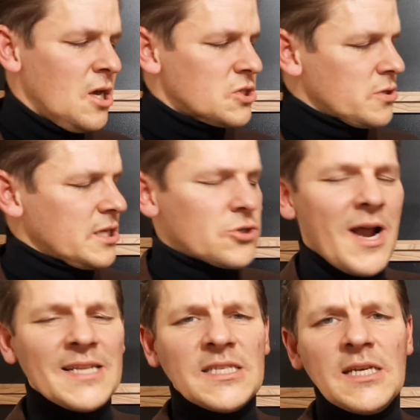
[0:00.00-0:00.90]
So the
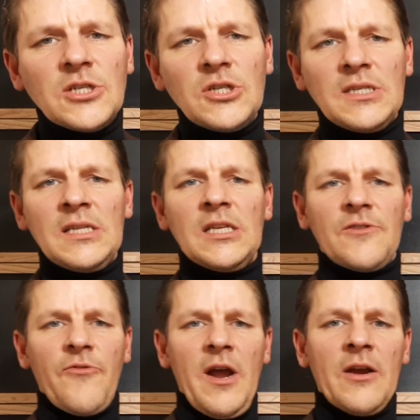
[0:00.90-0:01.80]
transitions in this
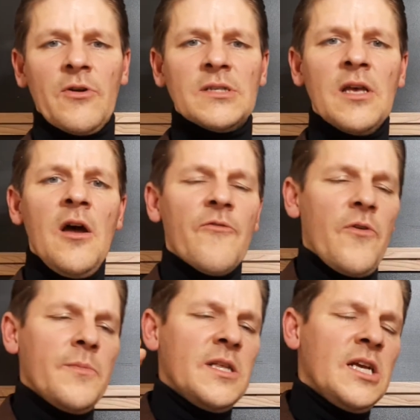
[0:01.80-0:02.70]
fragrance
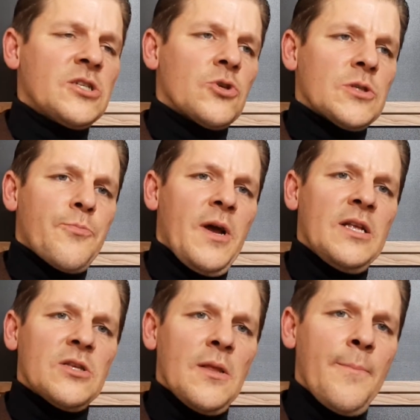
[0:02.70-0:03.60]
from the initial spray
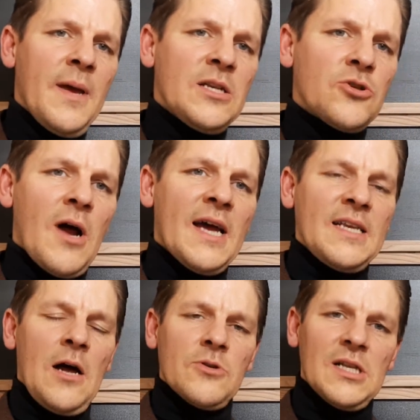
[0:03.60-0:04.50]
to the mid dry
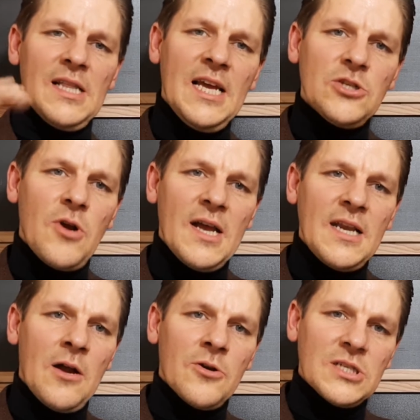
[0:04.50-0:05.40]
down to the late dry
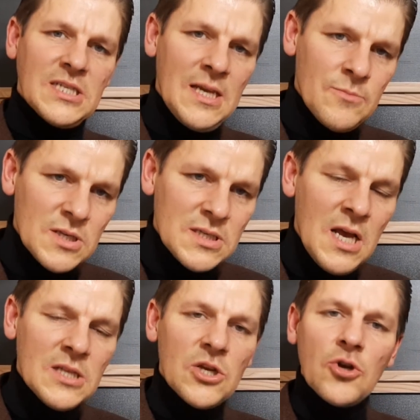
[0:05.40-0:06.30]
down are seamless.
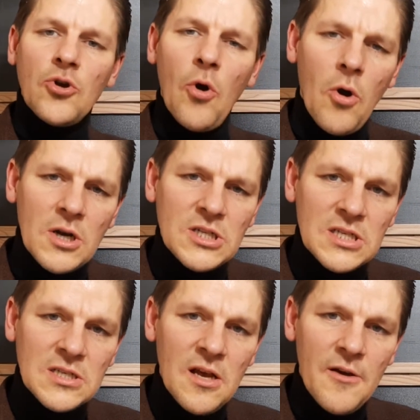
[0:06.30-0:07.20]
It's a
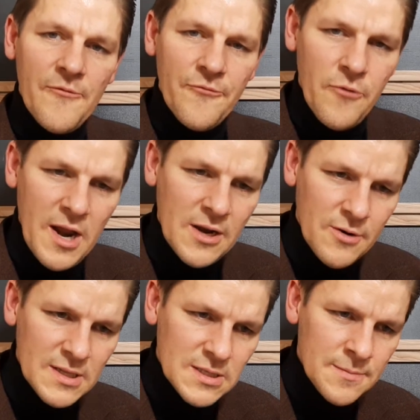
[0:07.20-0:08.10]
gorgeous
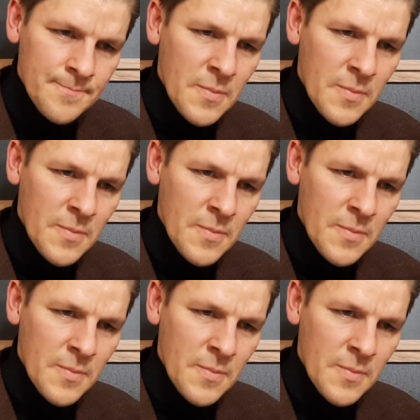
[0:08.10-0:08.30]
fragrance.